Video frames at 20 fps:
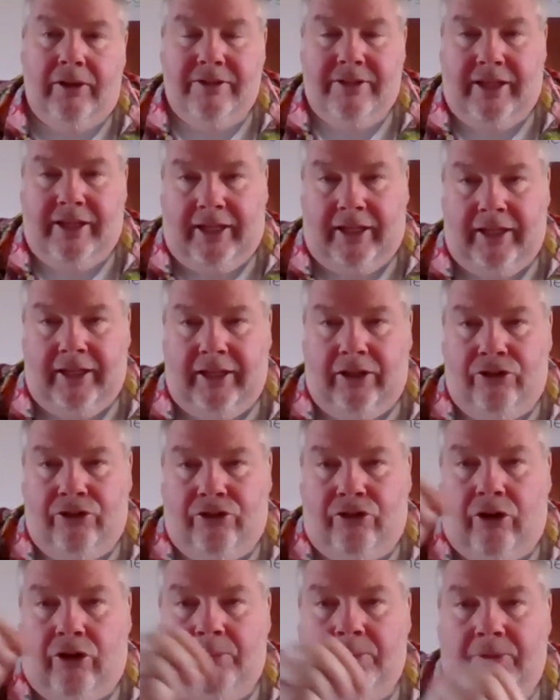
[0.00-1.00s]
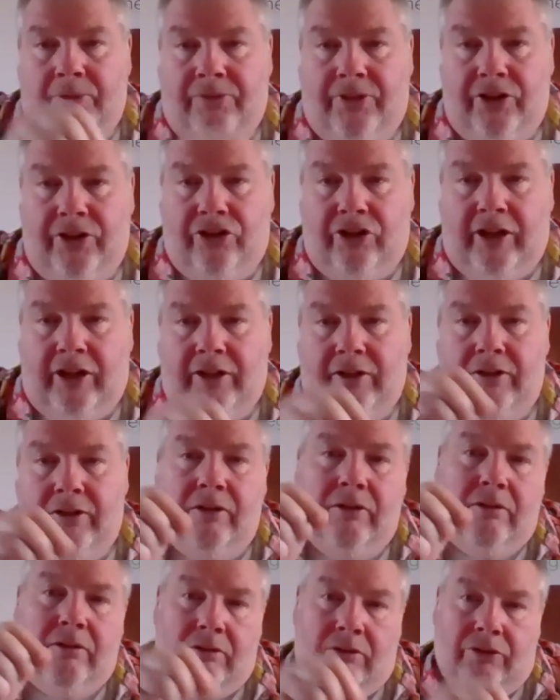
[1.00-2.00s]
take a little drop of the gin
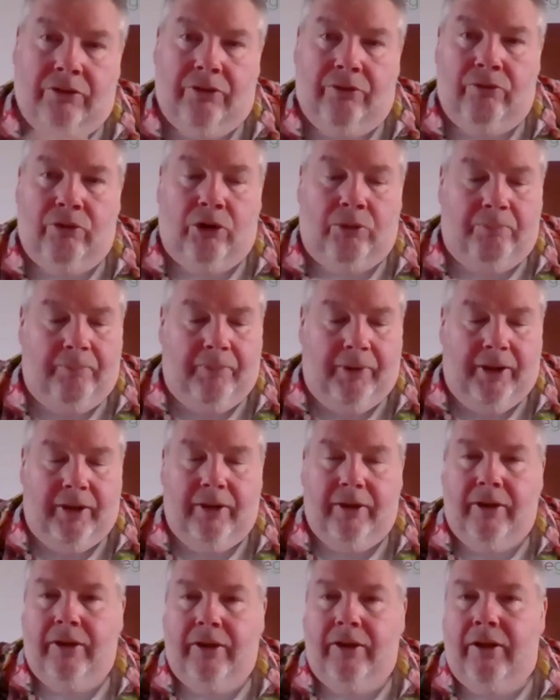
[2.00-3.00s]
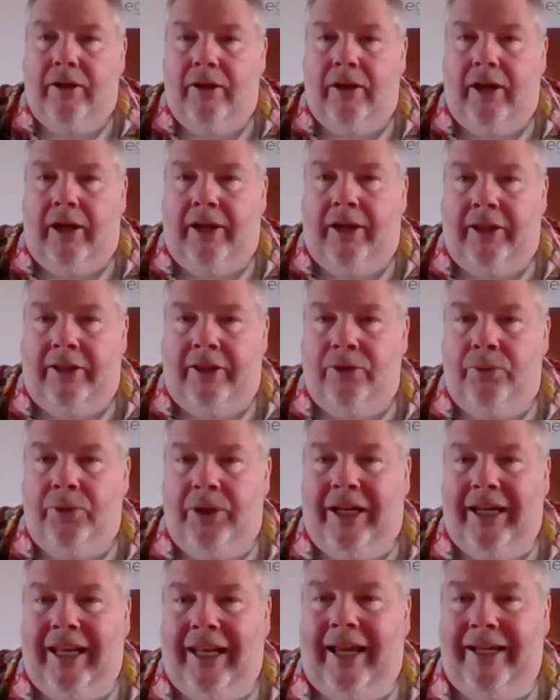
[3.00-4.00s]
or the rum, and then they would
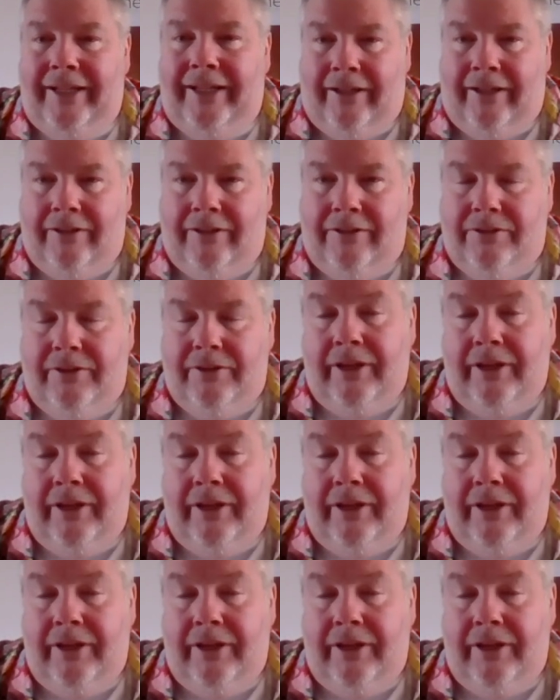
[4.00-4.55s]
light it.